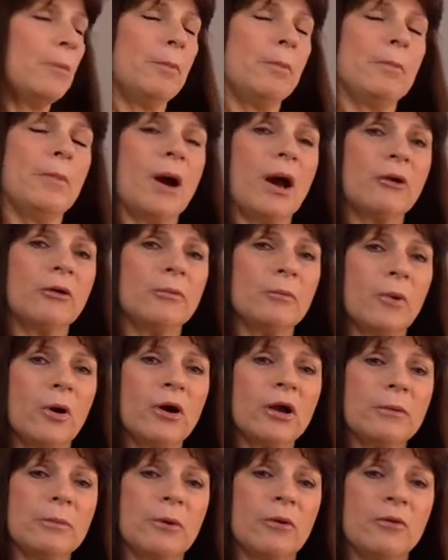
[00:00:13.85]

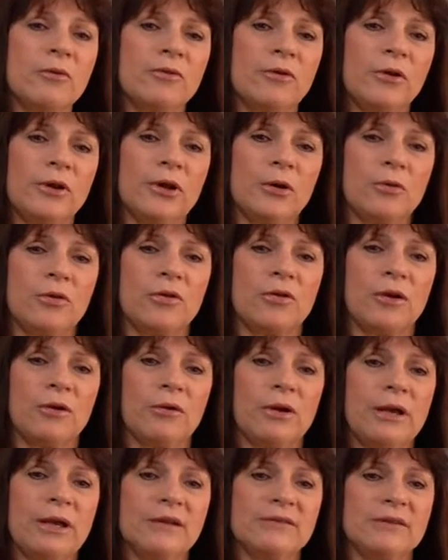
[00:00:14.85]
Market portfolio
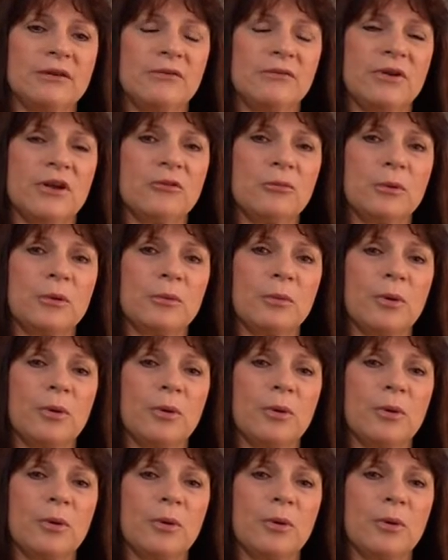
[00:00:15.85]
theory is an investment